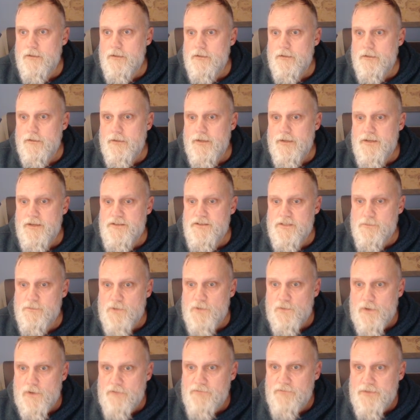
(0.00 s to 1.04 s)
Each of them are
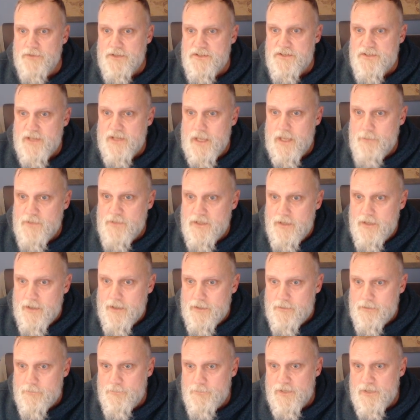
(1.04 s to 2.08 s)
roughly the same. You get
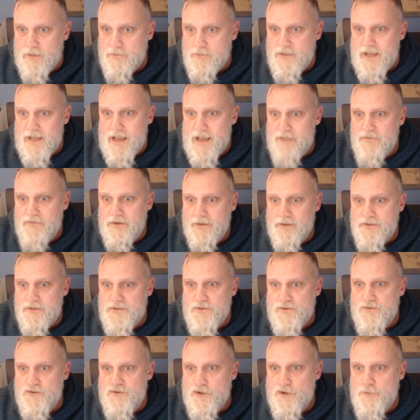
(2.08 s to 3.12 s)
about half a dozen
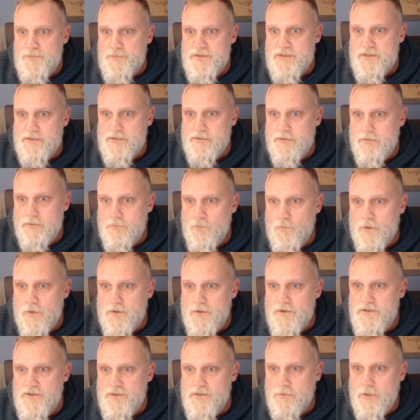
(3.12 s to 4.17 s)
troops, 1 or
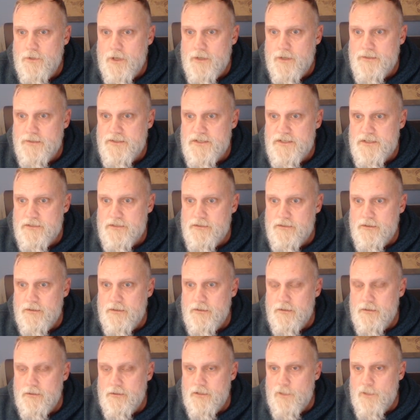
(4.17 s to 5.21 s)
2 guns,
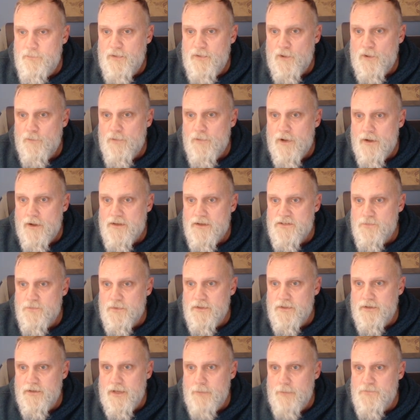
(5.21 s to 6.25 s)
a pillbox with
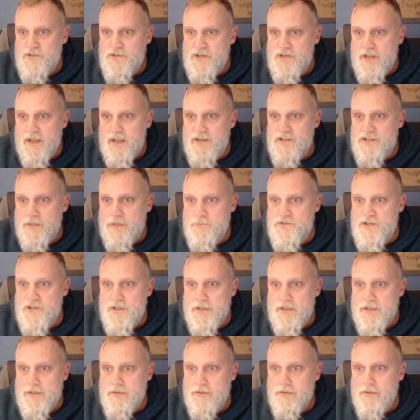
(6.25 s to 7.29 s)
an
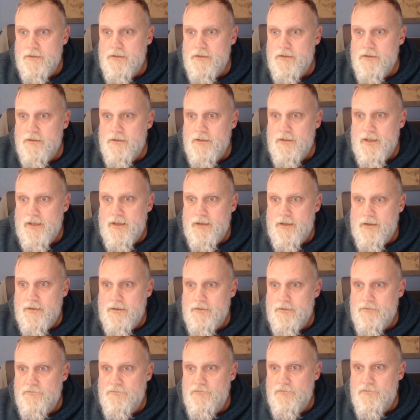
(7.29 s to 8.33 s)
HMG, and
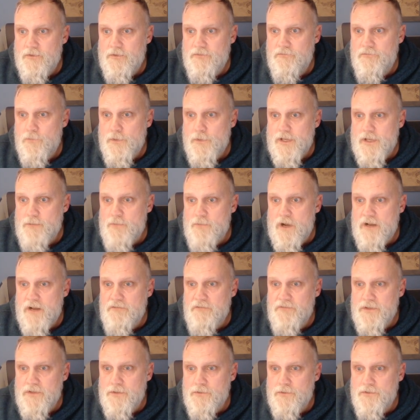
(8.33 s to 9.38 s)
40
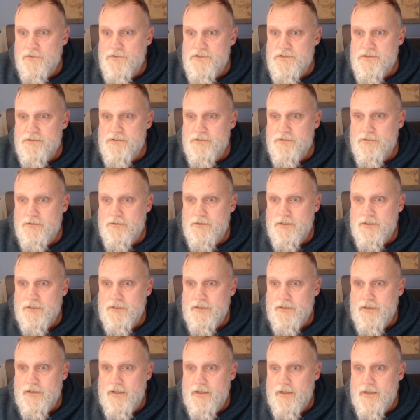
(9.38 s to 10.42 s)
minefields.
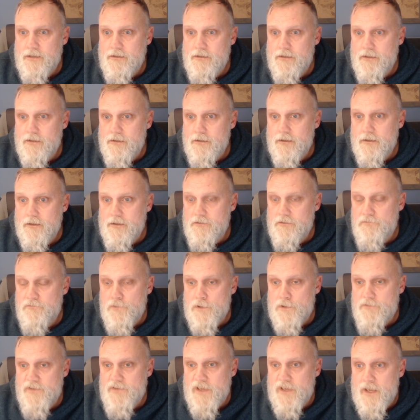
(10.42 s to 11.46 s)
And the
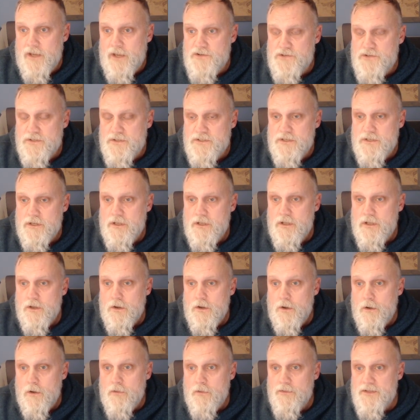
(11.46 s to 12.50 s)
fortifications.
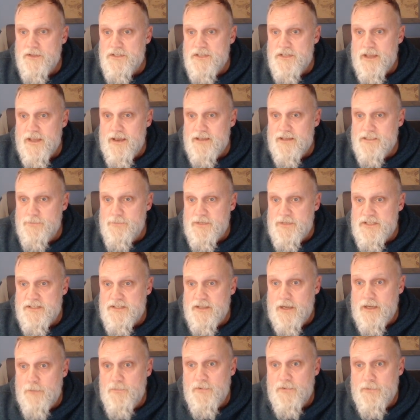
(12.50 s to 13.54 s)
All this has to be set
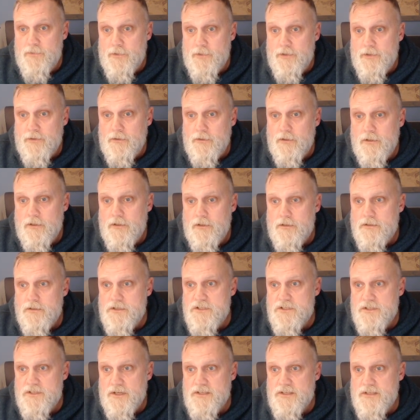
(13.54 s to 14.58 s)
up within
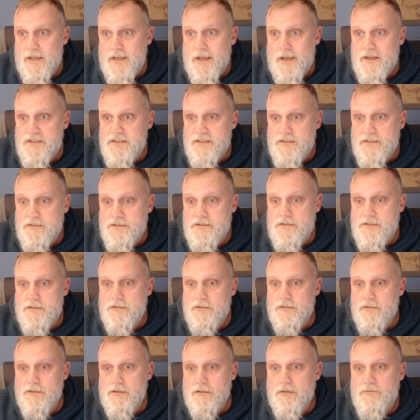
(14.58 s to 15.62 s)
6 hexes
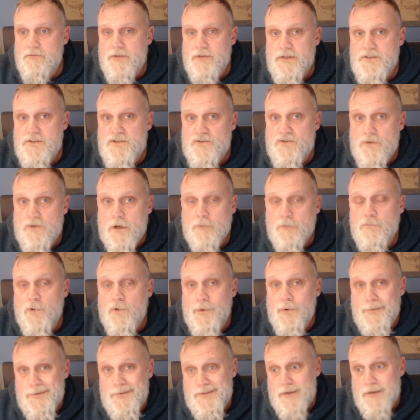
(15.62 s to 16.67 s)
of each strong
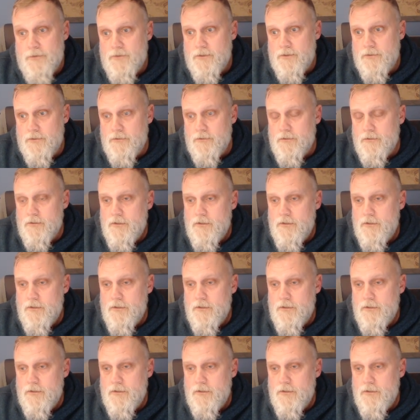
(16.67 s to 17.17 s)
point center.